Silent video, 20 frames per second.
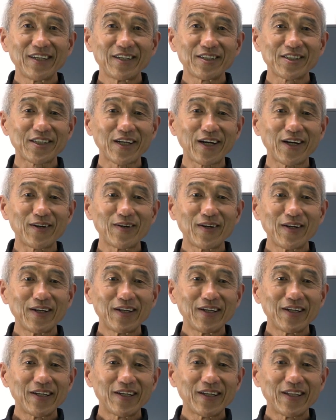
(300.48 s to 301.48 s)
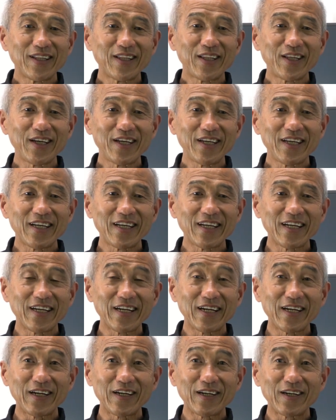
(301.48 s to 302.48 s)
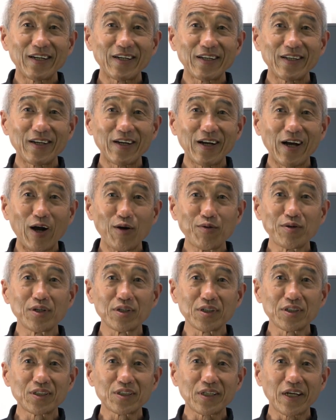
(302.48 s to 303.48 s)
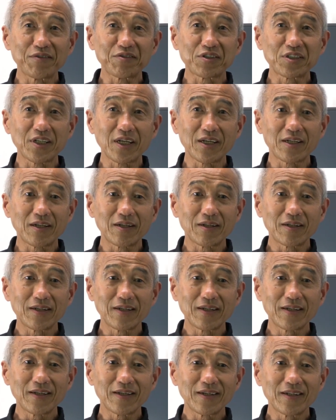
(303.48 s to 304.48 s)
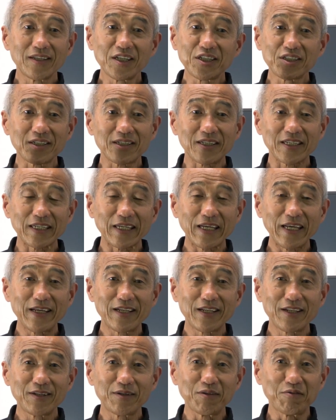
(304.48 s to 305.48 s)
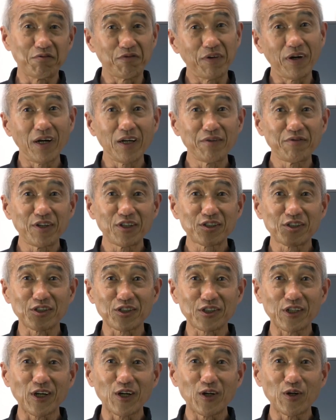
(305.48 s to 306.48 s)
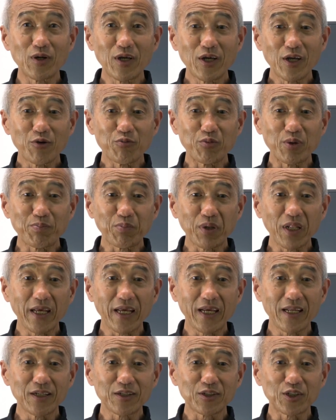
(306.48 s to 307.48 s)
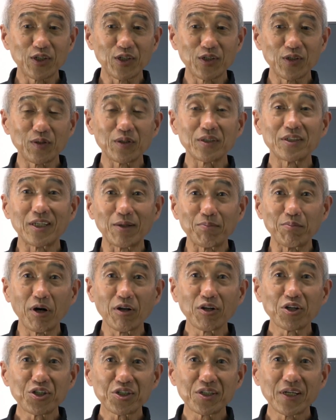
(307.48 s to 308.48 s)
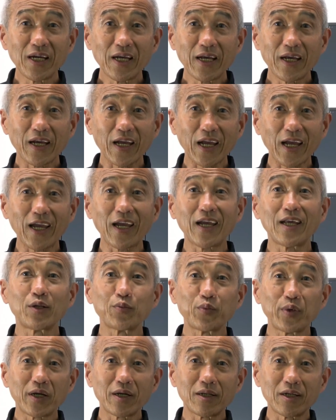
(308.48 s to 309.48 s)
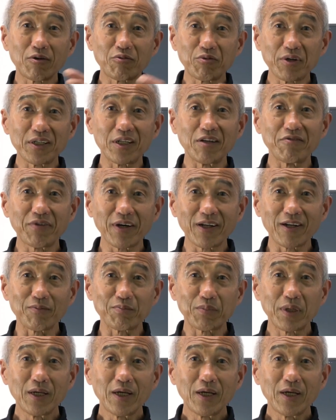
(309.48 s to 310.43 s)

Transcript: So the owners have said, listen, in 5 years or so, we plan to demolish and we're going to redevelop.